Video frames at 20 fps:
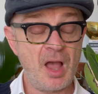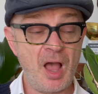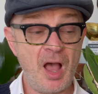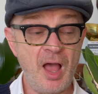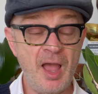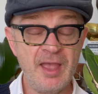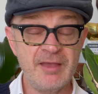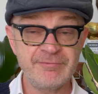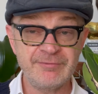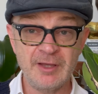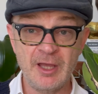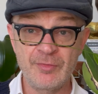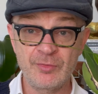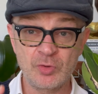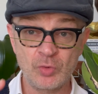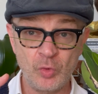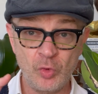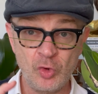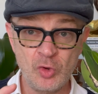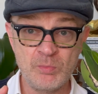I have found
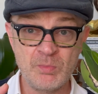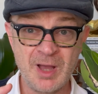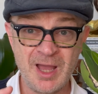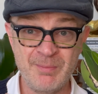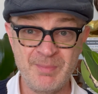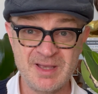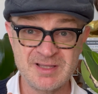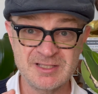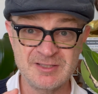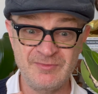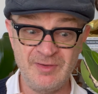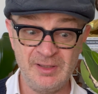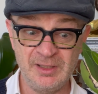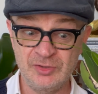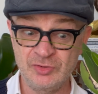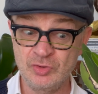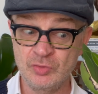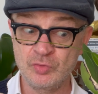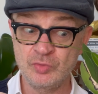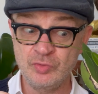that all my
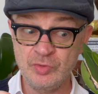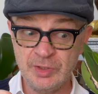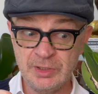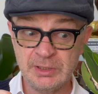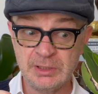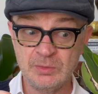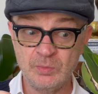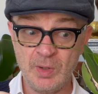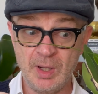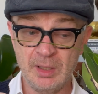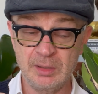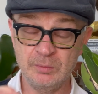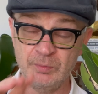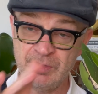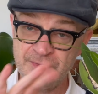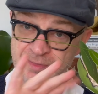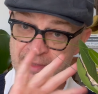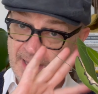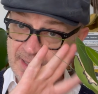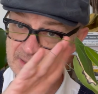Masdevallia do really well
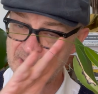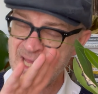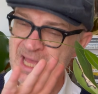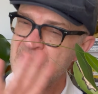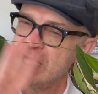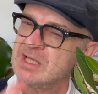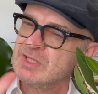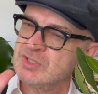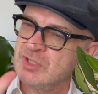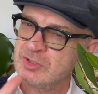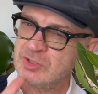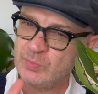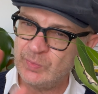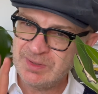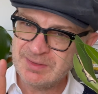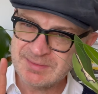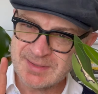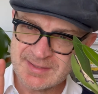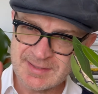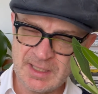with that. So the
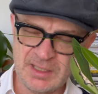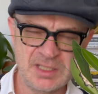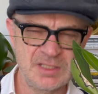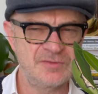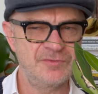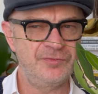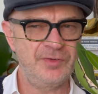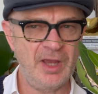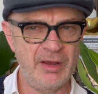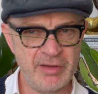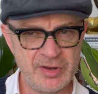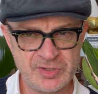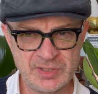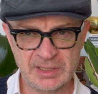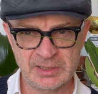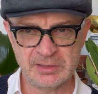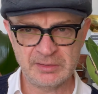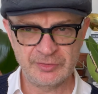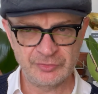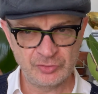winter sun is very
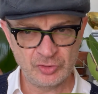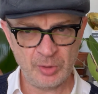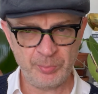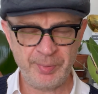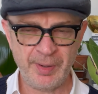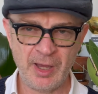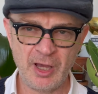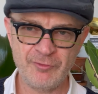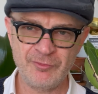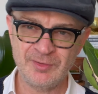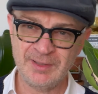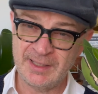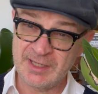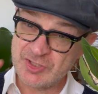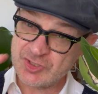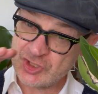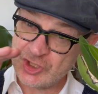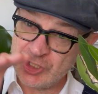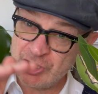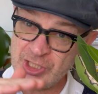gentle, it's not powerful, and
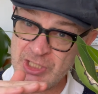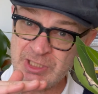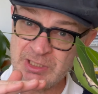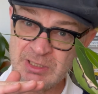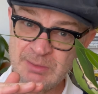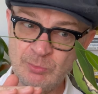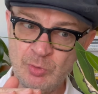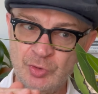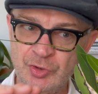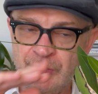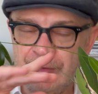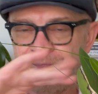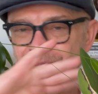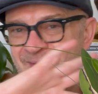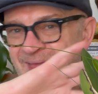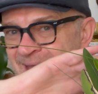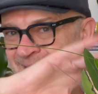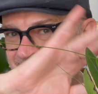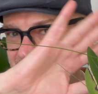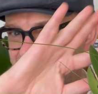it's early in the morning,
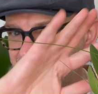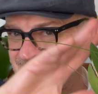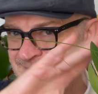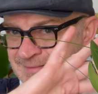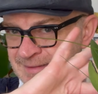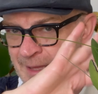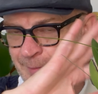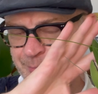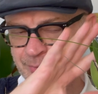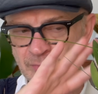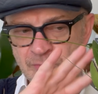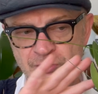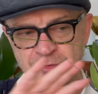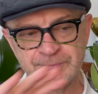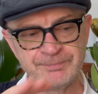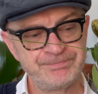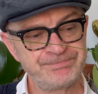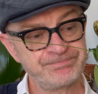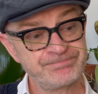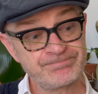and it is dappled,
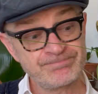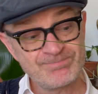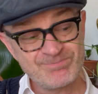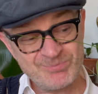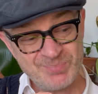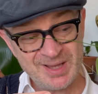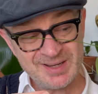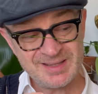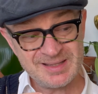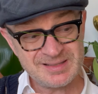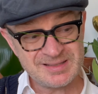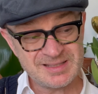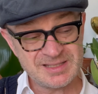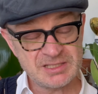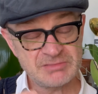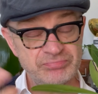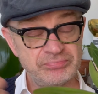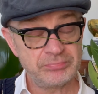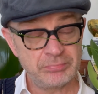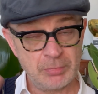but
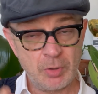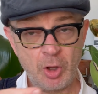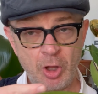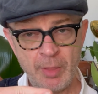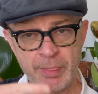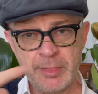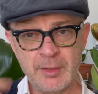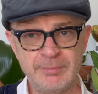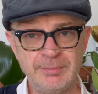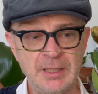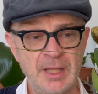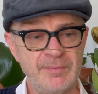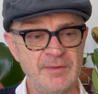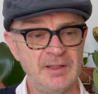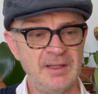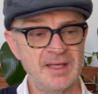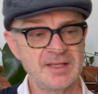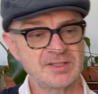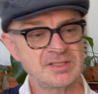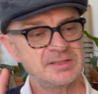it's on them
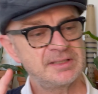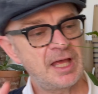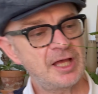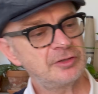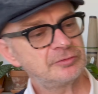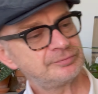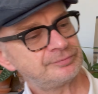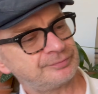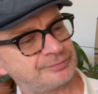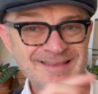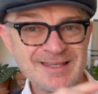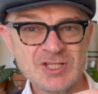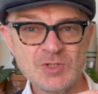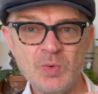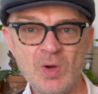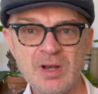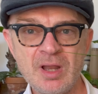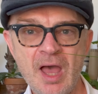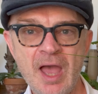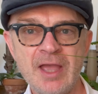nonetheless. Now, this
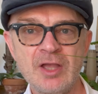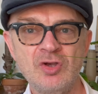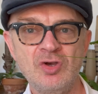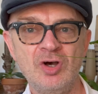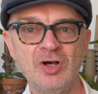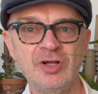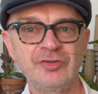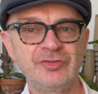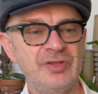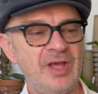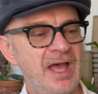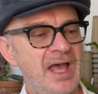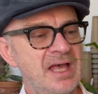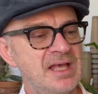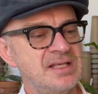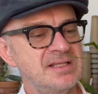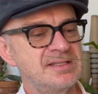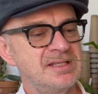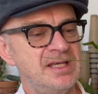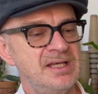one I got
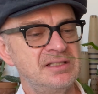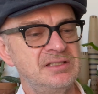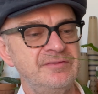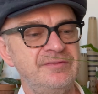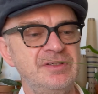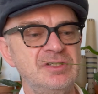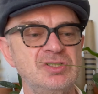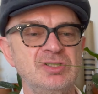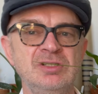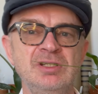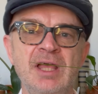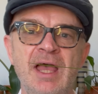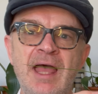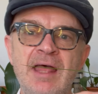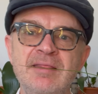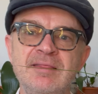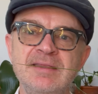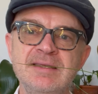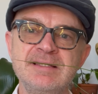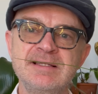as a division,
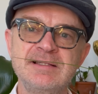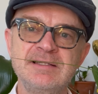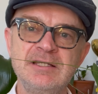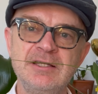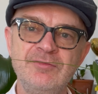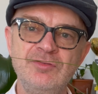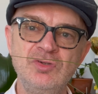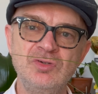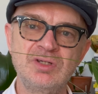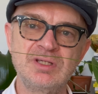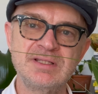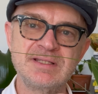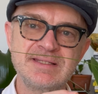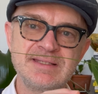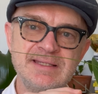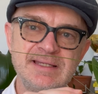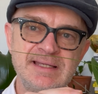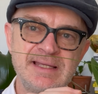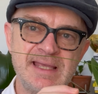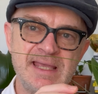and this leaf you can
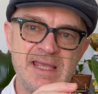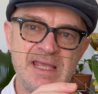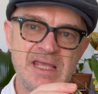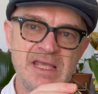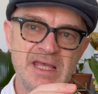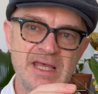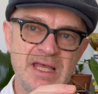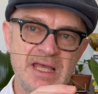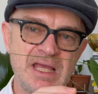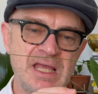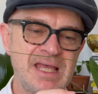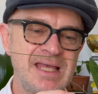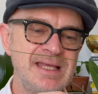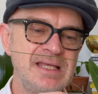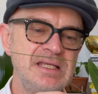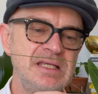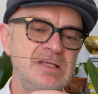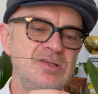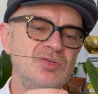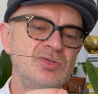see here
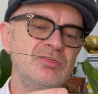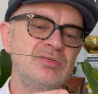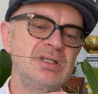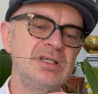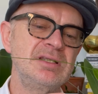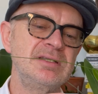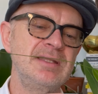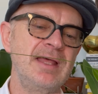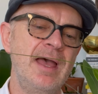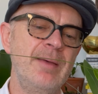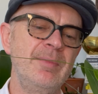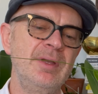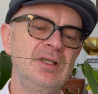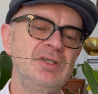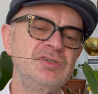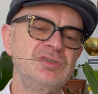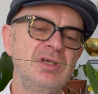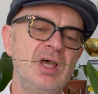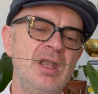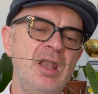is already
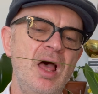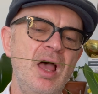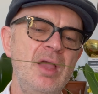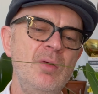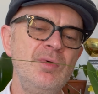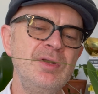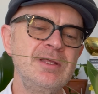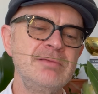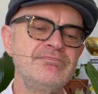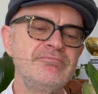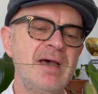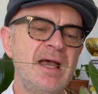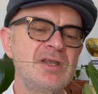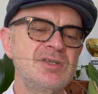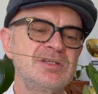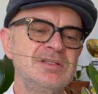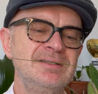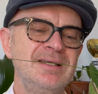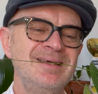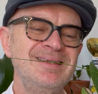damaged, and I would
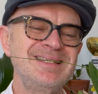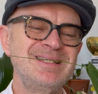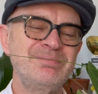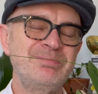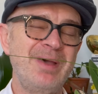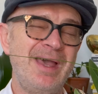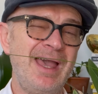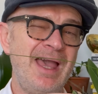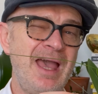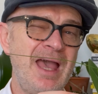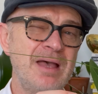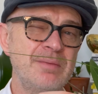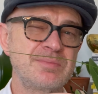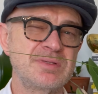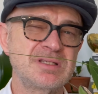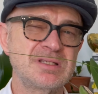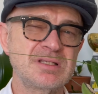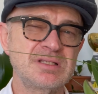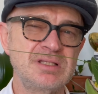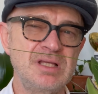imagine that is
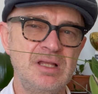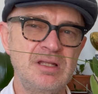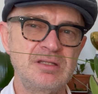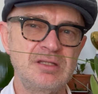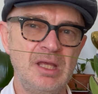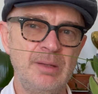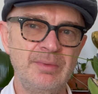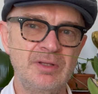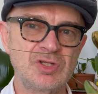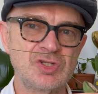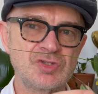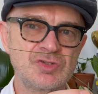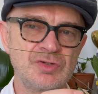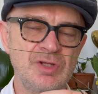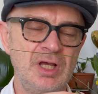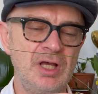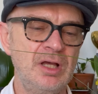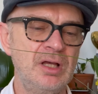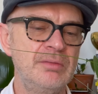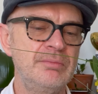perhaps sun damage
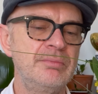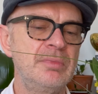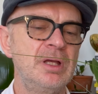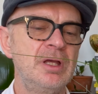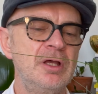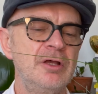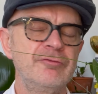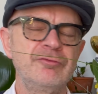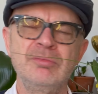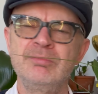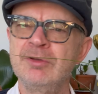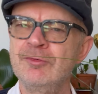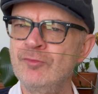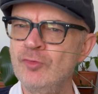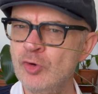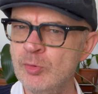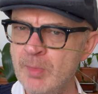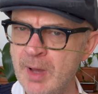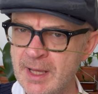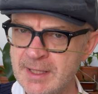from
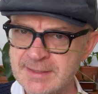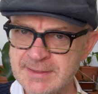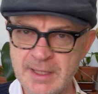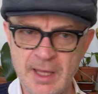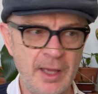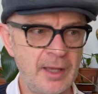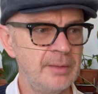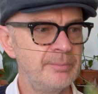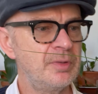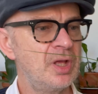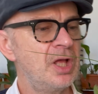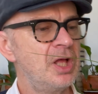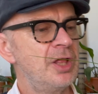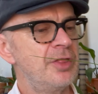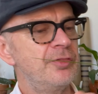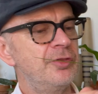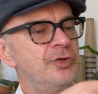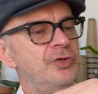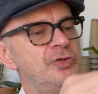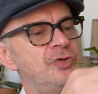before my time.
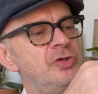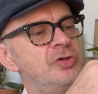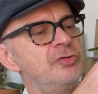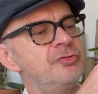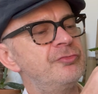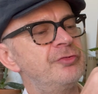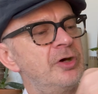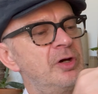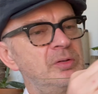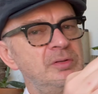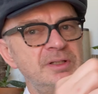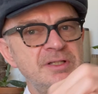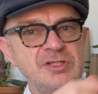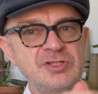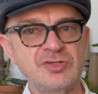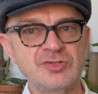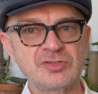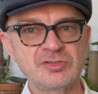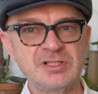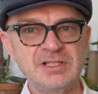The new foliage
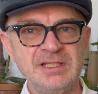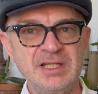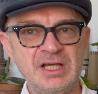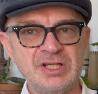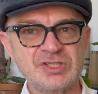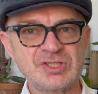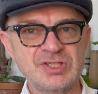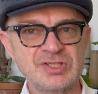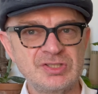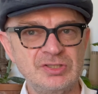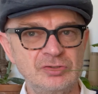is luscious